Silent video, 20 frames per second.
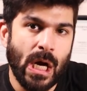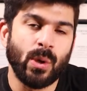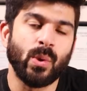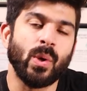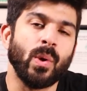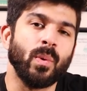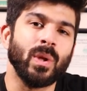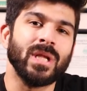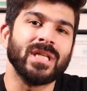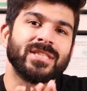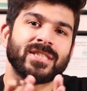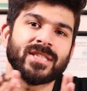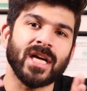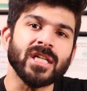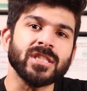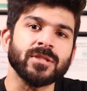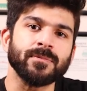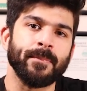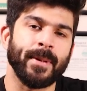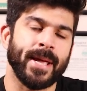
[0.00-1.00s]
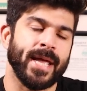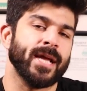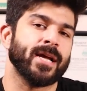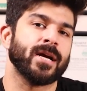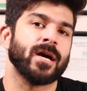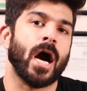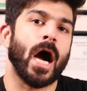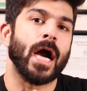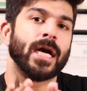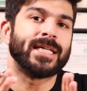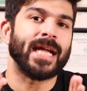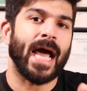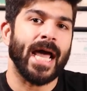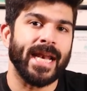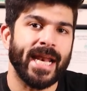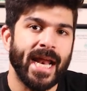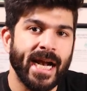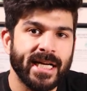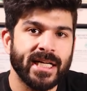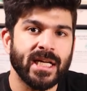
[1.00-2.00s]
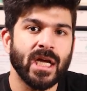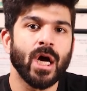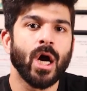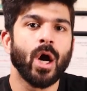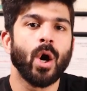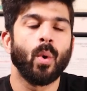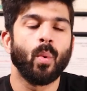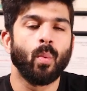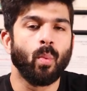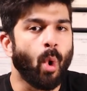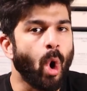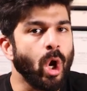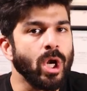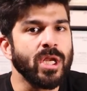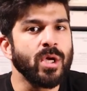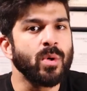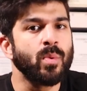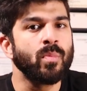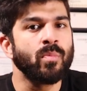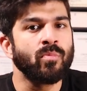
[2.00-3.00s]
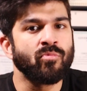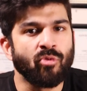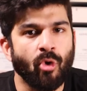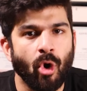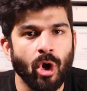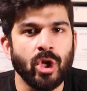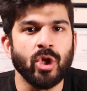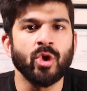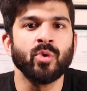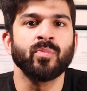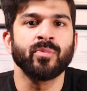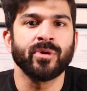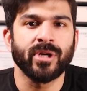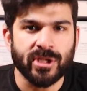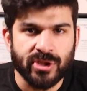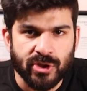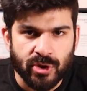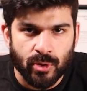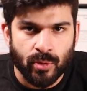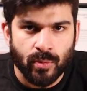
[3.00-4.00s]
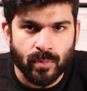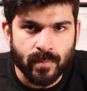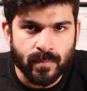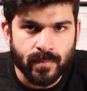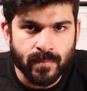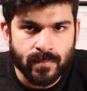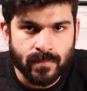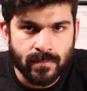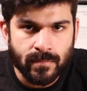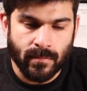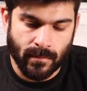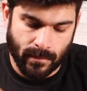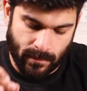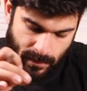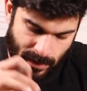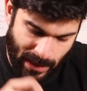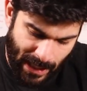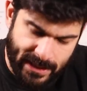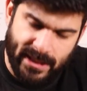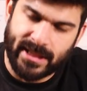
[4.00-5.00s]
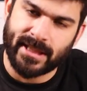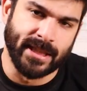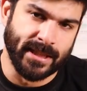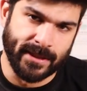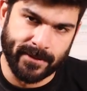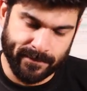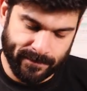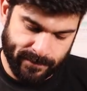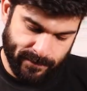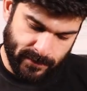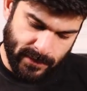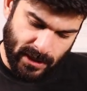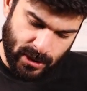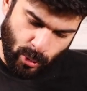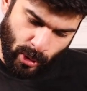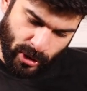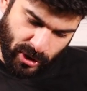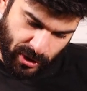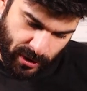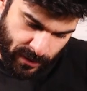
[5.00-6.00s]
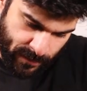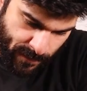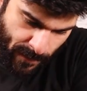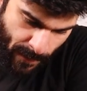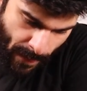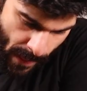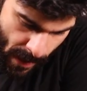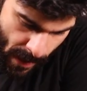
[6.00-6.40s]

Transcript: We will just make a direct volume ratio. Let's see this question.